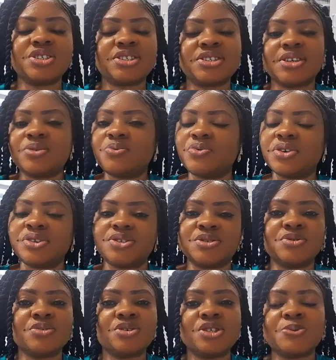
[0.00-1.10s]
gisting with
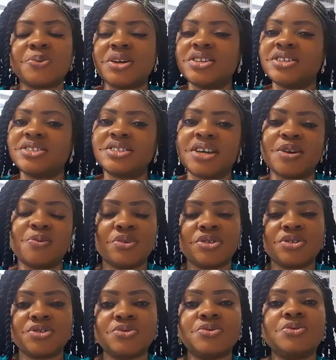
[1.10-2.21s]
you, spending time
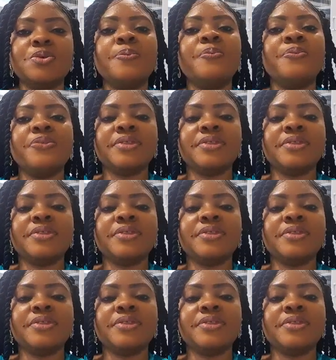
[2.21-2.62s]
with you,